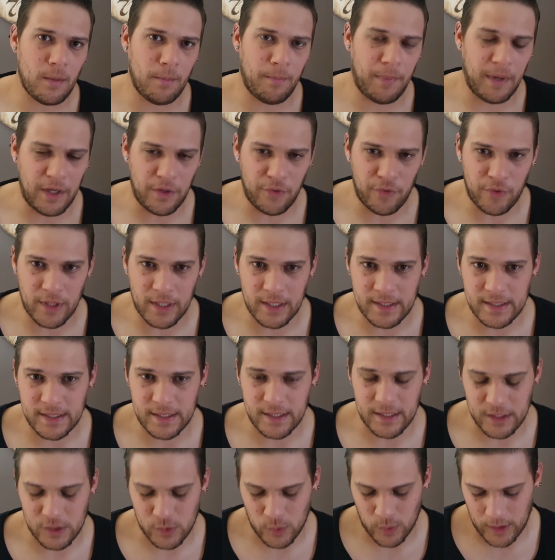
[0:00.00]
Patriots in
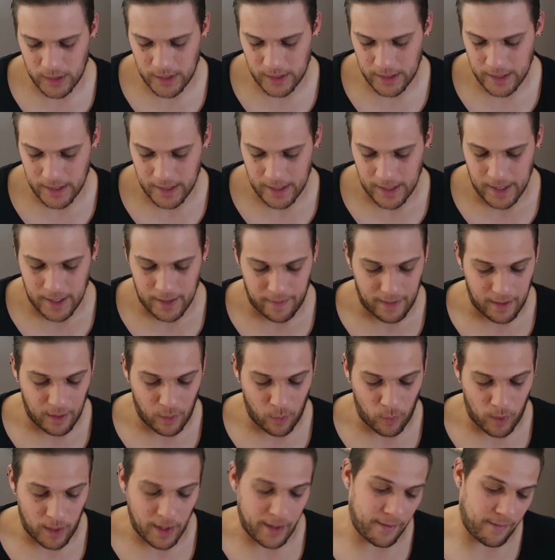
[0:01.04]
this one, they
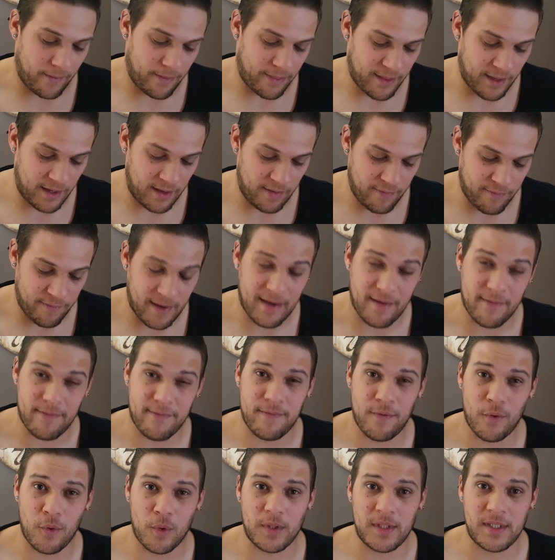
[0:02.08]
won
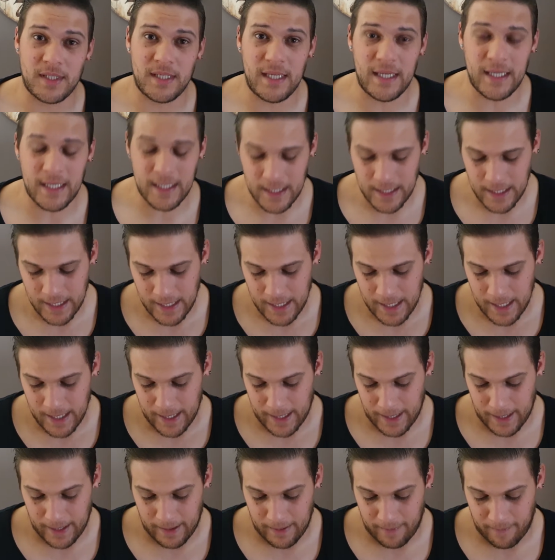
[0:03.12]
35-14.
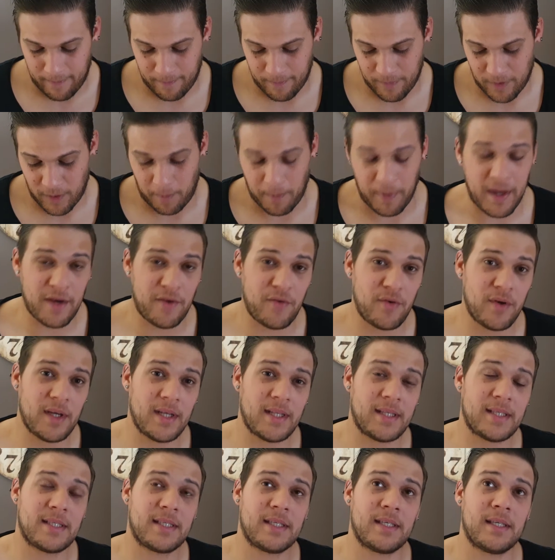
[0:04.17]
The
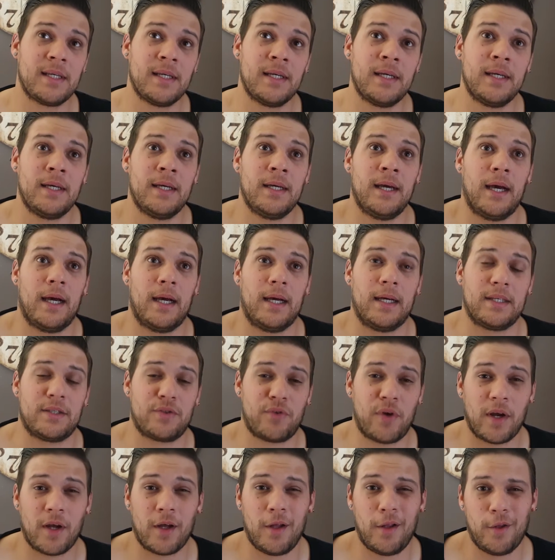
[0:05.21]
Patriots
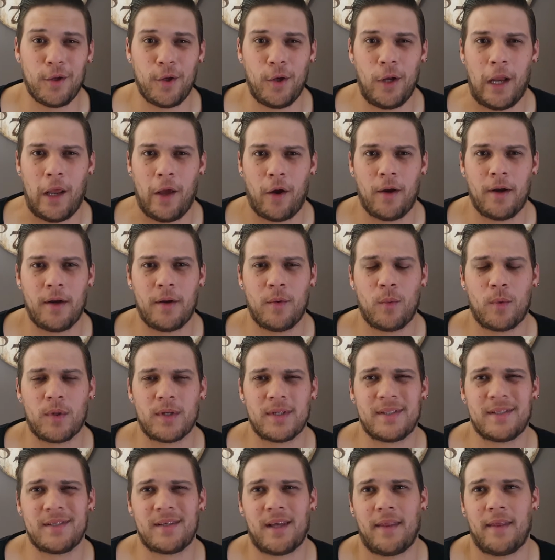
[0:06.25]
struggled early on,
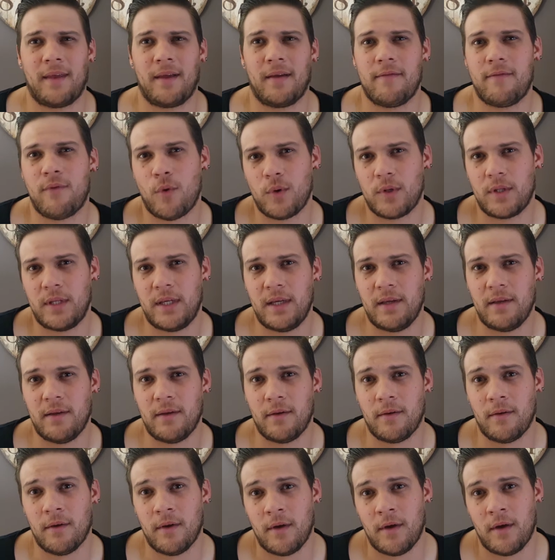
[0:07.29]
was I think
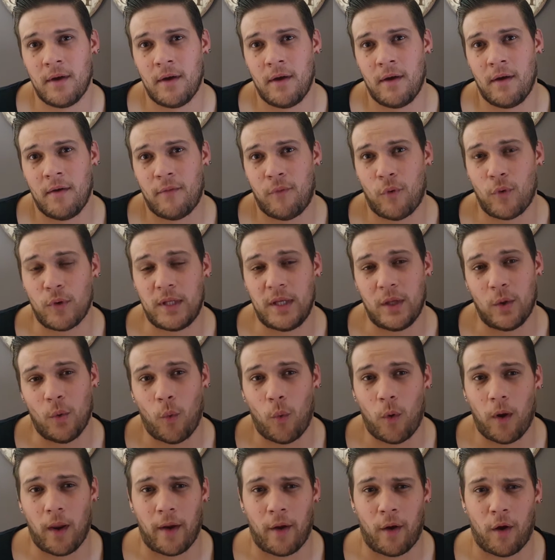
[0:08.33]
14
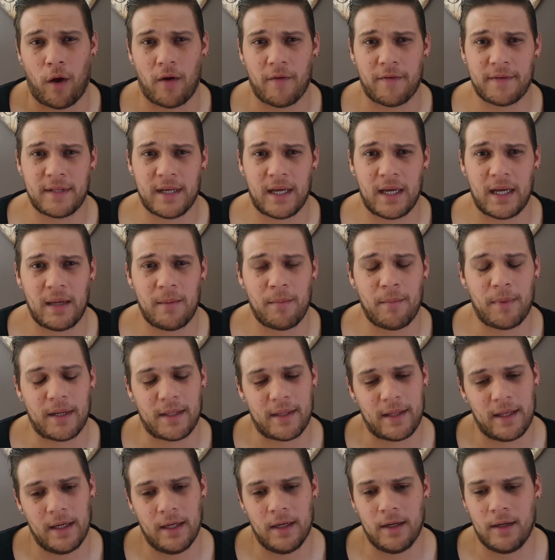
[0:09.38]
all at halftime, but
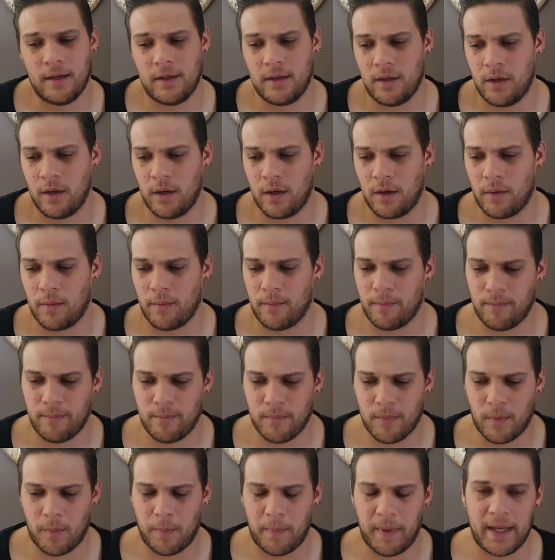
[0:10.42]
then, you know,
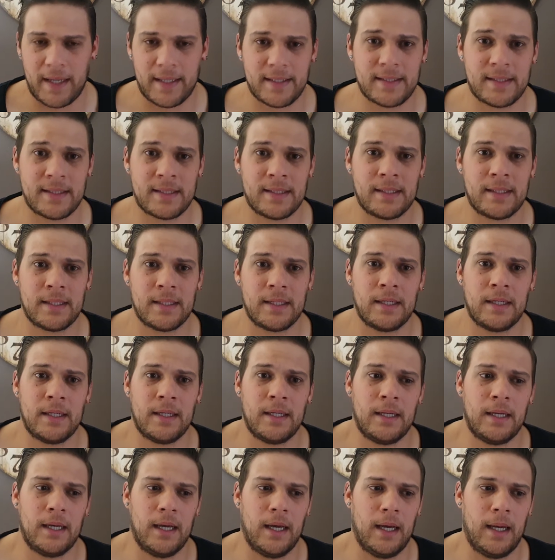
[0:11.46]
the Pats
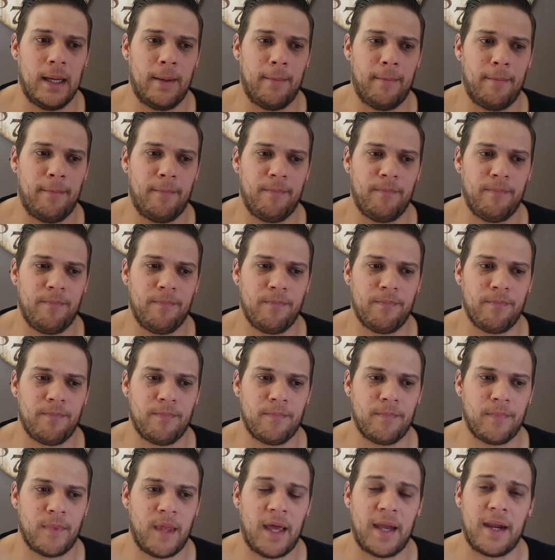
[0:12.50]
had
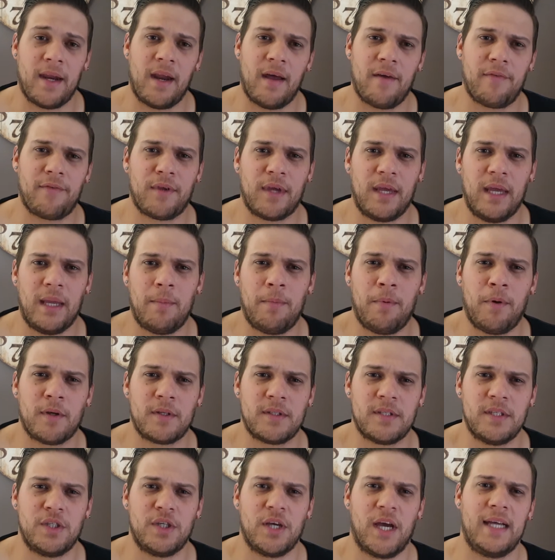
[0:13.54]
enough to get
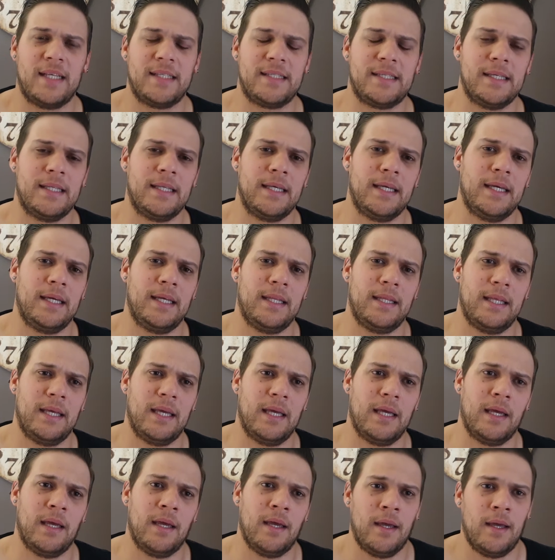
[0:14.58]
past the Giants in the end
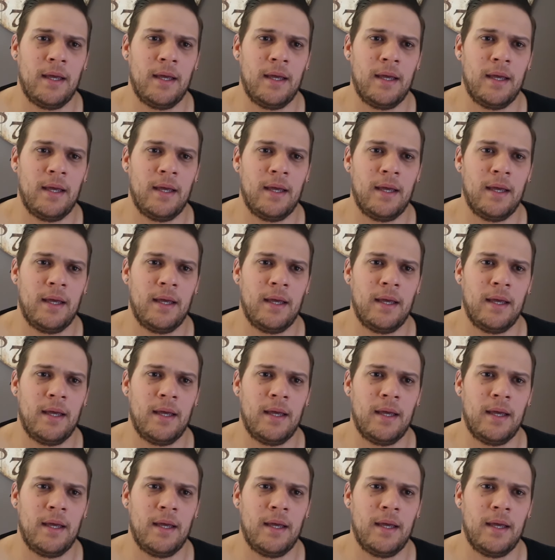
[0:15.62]
there